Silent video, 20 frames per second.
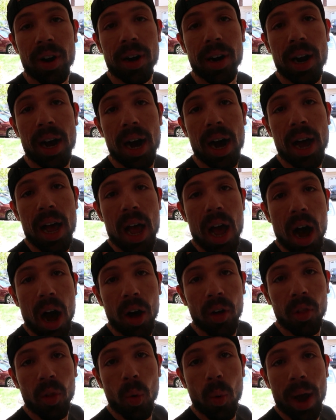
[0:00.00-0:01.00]
on
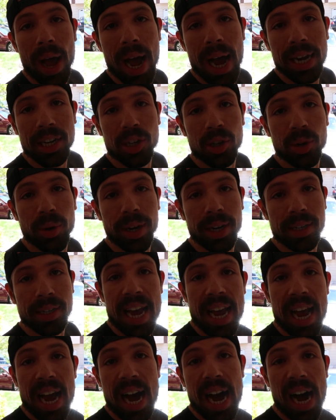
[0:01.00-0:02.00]
the way I do
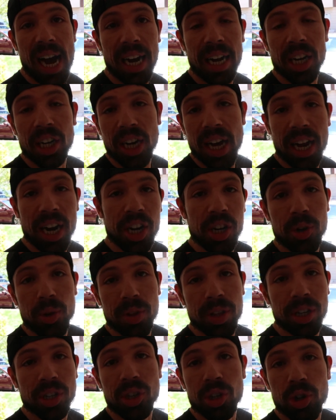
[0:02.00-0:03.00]
it. I'm gonna kind of
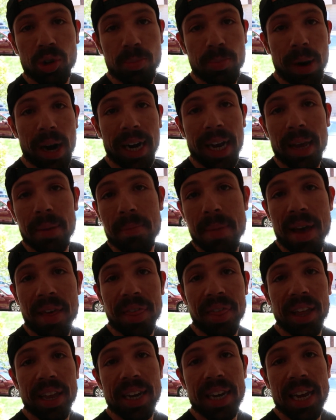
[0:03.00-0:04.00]
do the two bucket
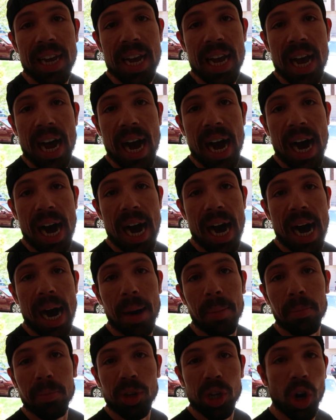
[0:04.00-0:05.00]
method,
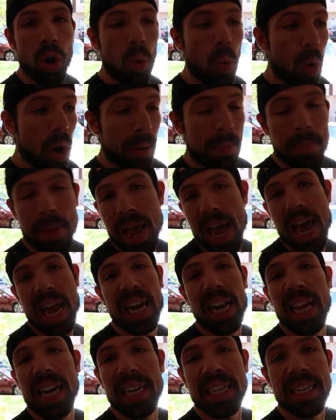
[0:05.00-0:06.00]
one
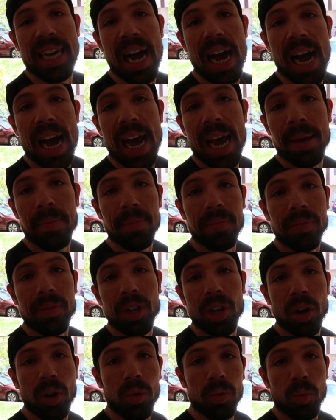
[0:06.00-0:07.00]
panel at a time,
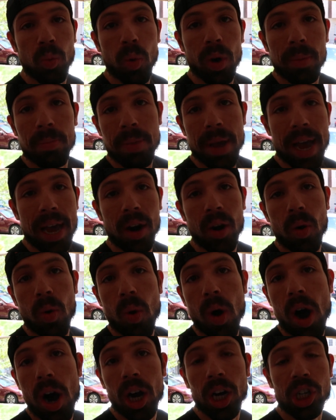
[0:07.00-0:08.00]
one
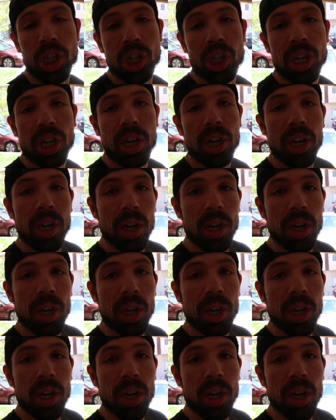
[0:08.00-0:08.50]
panel wash,